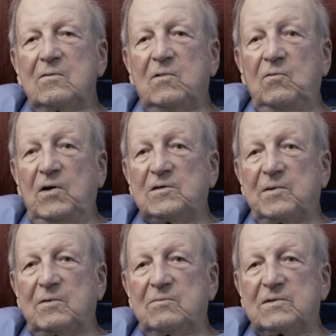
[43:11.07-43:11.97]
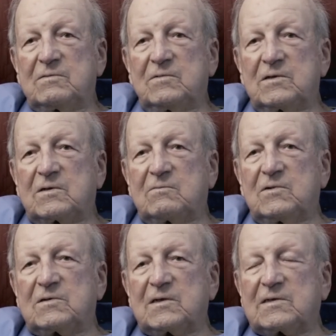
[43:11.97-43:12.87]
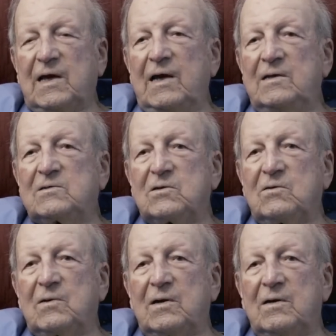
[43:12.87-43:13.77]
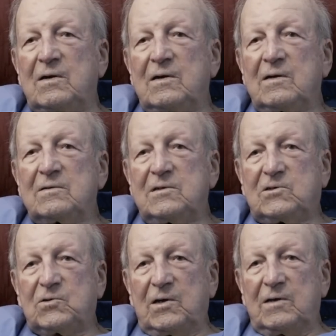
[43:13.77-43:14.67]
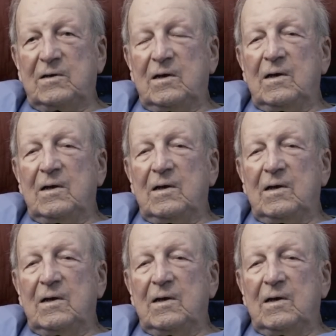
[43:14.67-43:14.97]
One regiment was assigned to Detroit.